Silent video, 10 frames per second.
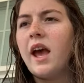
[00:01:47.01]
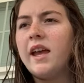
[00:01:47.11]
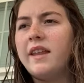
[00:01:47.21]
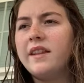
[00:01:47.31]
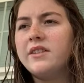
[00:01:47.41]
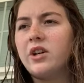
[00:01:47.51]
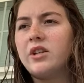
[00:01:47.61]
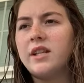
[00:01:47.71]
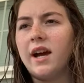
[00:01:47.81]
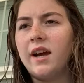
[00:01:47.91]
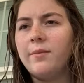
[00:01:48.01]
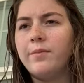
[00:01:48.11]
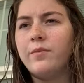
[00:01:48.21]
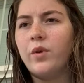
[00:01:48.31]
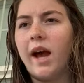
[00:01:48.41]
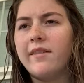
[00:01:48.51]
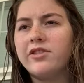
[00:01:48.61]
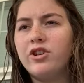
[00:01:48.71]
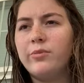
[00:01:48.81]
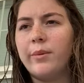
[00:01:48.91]
In this hard time, we have
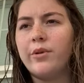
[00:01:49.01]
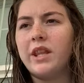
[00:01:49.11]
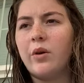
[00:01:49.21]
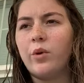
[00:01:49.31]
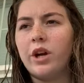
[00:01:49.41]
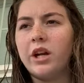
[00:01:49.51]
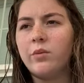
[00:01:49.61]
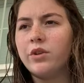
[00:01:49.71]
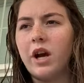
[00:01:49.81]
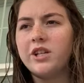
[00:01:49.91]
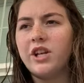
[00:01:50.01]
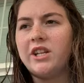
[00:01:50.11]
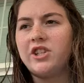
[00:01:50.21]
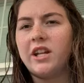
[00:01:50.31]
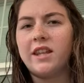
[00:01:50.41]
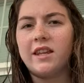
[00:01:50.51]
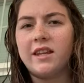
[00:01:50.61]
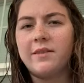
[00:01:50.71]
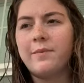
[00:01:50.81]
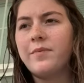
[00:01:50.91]
to remember that worrying will not change
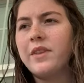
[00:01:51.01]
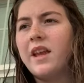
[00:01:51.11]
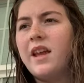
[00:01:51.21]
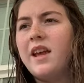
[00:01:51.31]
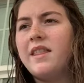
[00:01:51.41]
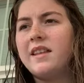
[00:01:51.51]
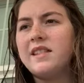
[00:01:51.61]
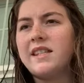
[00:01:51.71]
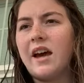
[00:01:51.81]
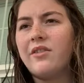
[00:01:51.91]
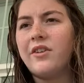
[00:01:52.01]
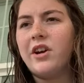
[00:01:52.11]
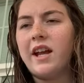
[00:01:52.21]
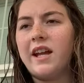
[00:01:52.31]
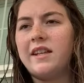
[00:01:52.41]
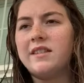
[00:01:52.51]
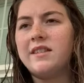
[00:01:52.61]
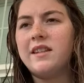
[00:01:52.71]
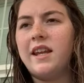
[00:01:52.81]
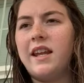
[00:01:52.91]
anything. This is out of our
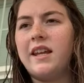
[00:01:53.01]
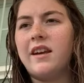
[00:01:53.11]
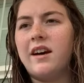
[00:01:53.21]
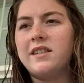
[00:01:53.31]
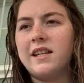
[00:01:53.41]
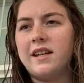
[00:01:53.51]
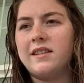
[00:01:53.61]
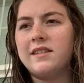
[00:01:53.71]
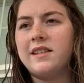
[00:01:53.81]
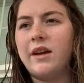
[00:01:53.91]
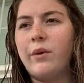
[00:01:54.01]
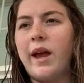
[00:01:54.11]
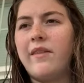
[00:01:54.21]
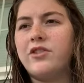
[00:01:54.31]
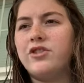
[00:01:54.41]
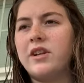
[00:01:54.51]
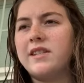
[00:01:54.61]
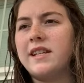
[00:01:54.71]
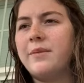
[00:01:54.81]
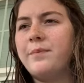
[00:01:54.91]
hands and in God's hands, and we have to
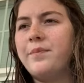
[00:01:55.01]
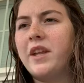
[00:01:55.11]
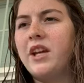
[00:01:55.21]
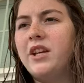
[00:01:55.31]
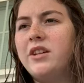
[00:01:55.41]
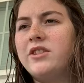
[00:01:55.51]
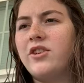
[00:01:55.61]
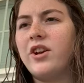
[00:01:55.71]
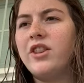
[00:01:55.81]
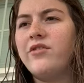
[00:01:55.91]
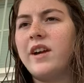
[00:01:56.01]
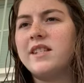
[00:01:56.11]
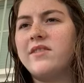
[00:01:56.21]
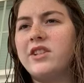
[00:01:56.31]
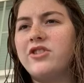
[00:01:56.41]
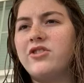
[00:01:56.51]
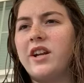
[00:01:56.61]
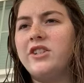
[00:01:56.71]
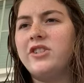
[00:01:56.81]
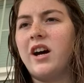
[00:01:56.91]
trust Him. During the rest of this
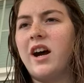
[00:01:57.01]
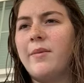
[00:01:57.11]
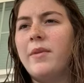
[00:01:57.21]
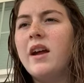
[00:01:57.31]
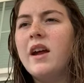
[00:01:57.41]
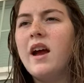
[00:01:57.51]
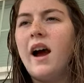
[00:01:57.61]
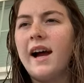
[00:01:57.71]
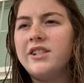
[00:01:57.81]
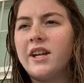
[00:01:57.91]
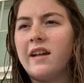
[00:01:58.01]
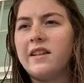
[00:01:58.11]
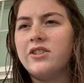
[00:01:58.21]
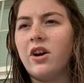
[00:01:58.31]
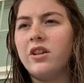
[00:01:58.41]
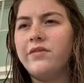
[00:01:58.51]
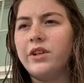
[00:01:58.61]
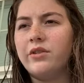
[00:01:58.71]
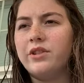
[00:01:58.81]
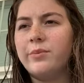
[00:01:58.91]
strange time, I challenge all of
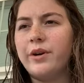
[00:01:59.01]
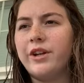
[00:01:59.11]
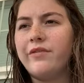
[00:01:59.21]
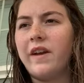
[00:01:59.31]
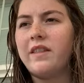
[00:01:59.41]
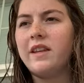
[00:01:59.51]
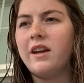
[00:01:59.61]
you to put your faith in